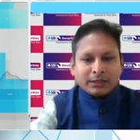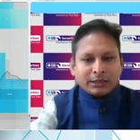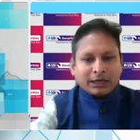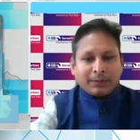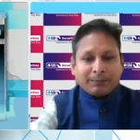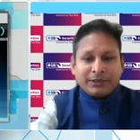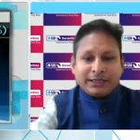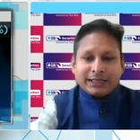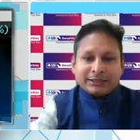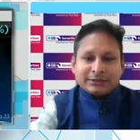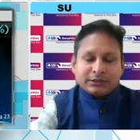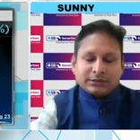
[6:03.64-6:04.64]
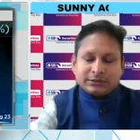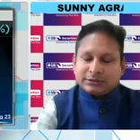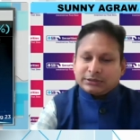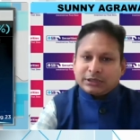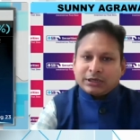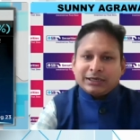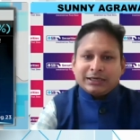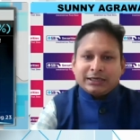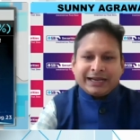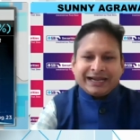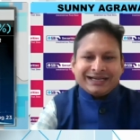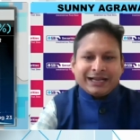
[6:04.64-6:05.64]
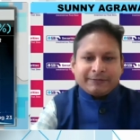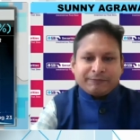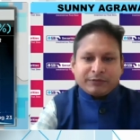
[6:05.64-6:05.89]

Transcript: The company has the uh, ton net debt